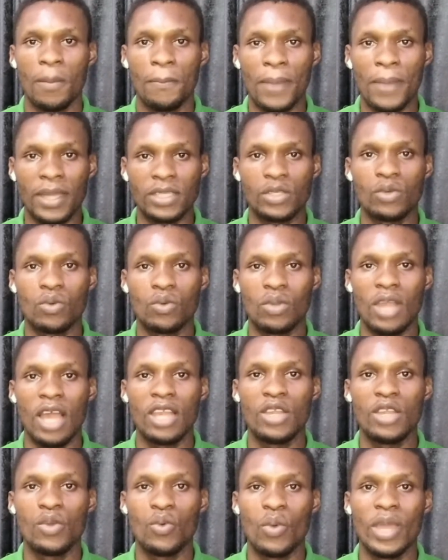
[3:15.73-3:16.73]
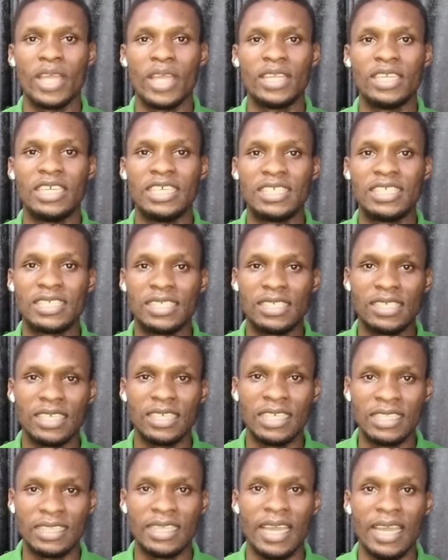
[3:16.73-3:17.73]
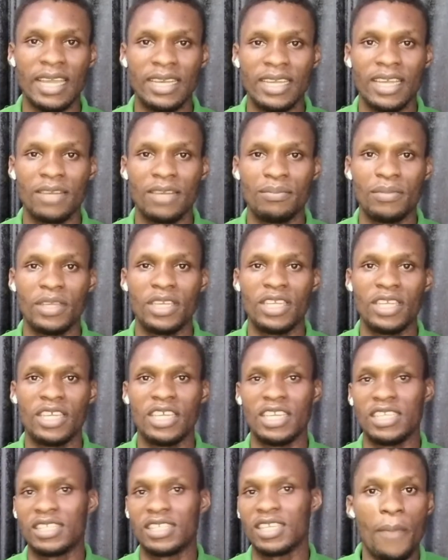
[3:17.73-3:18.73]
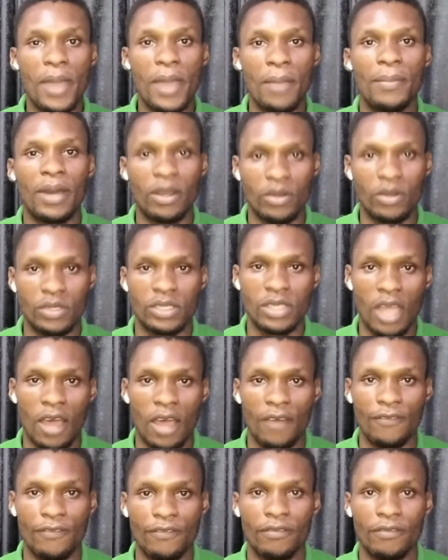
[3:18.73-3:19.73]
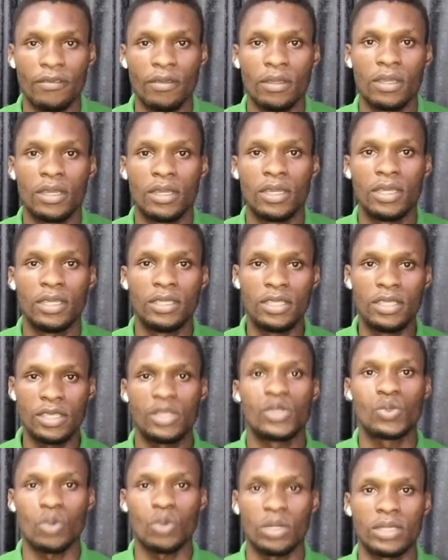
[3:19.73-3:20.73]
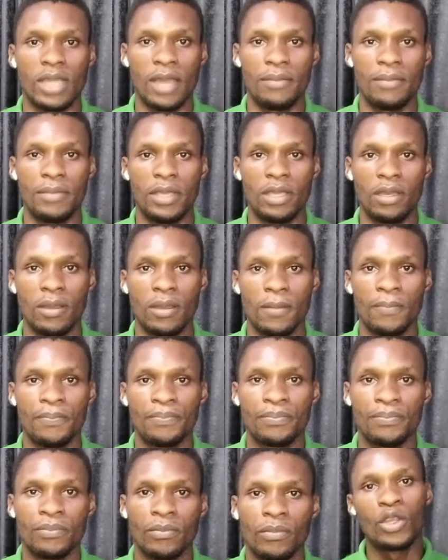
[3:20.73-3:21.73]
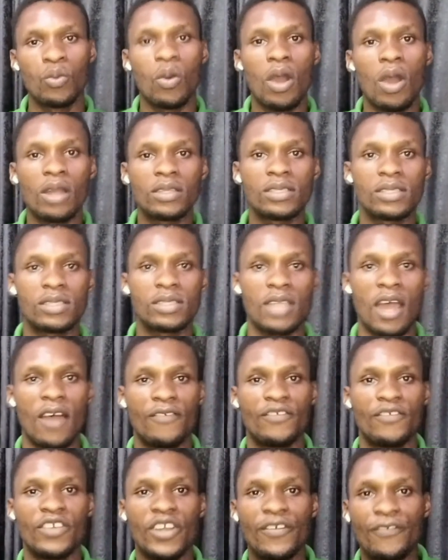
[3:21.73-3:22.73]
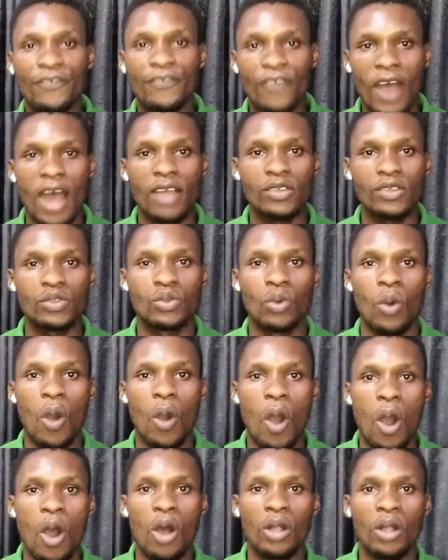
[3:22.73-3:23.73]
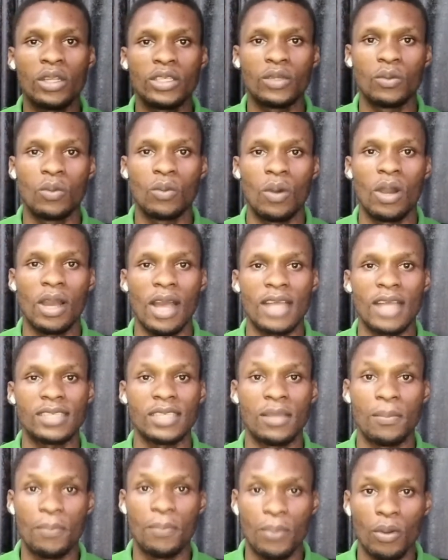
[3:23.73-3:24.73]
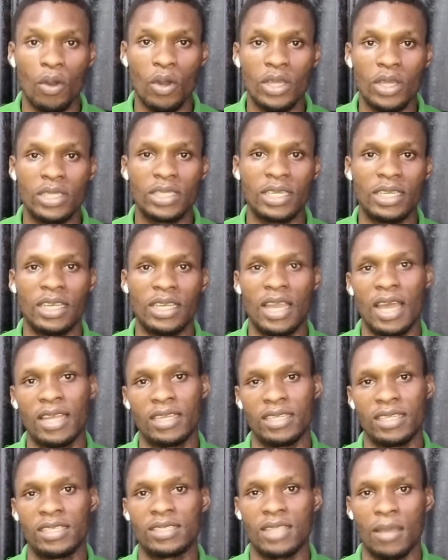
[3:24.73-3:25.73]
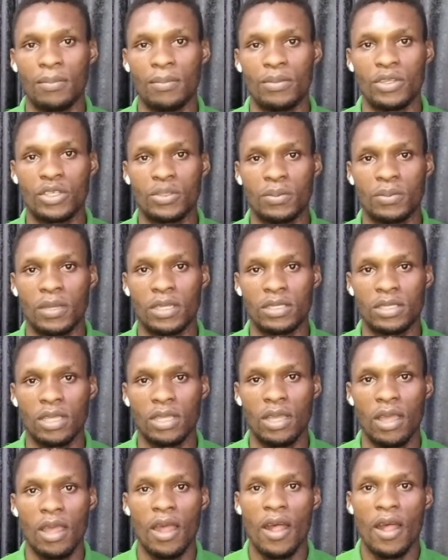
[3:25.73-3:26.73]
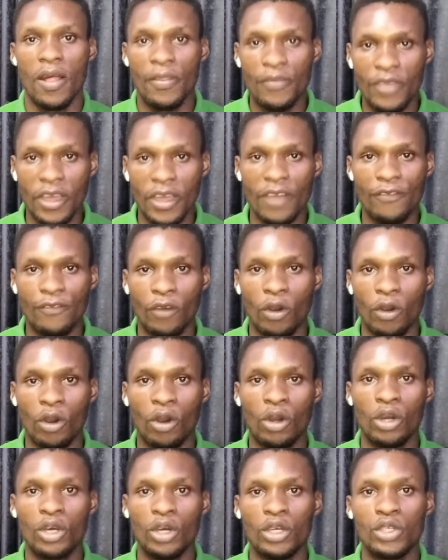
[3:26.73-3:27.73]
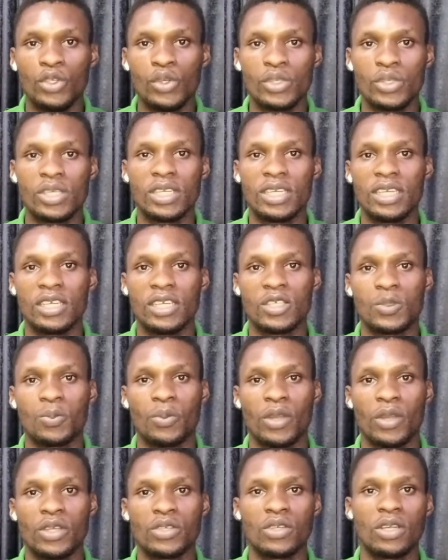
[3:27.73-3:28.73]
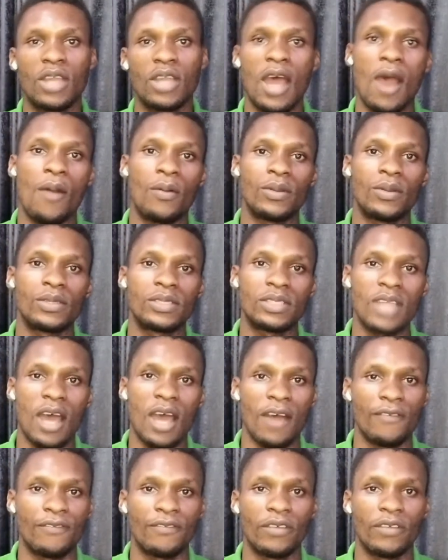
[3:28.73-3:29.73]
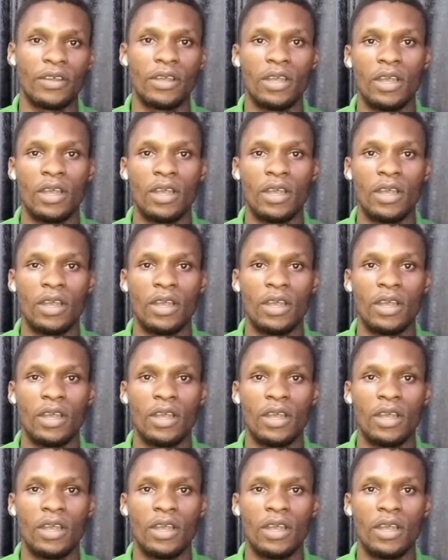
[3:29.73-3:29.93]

particularly when its intended meaning is a member of staff. This is what I mean. The word staff refers to all the workers employed in an establishment. Therefore, using the expression our staff